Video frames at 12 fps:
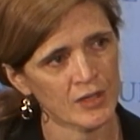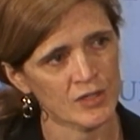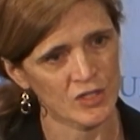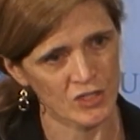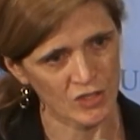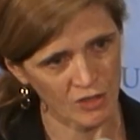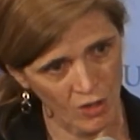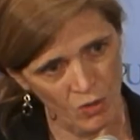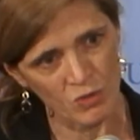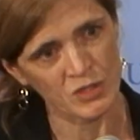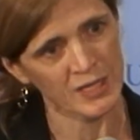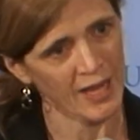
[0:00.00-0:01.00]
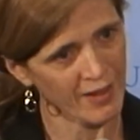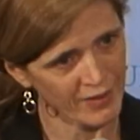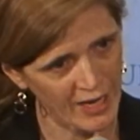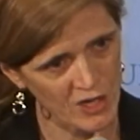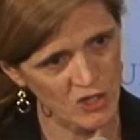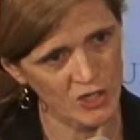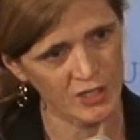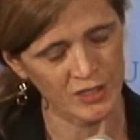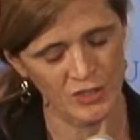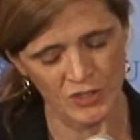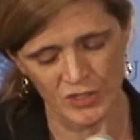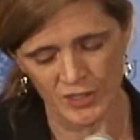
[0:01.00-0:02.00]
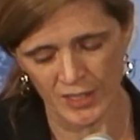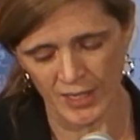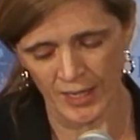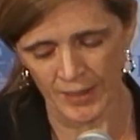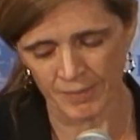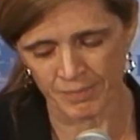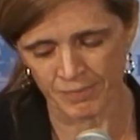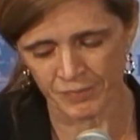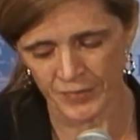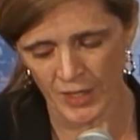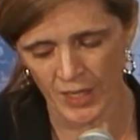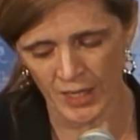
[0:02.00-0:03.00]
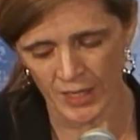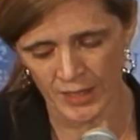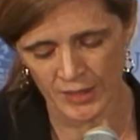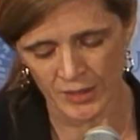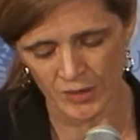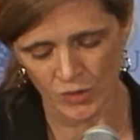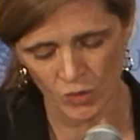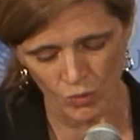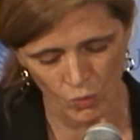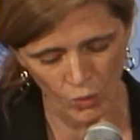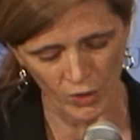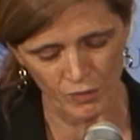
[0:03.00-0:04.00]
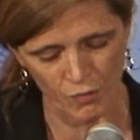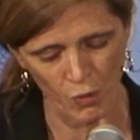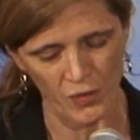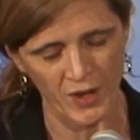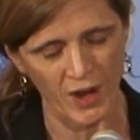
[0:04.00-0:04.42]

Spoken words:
disclosed the allegations, who worked for the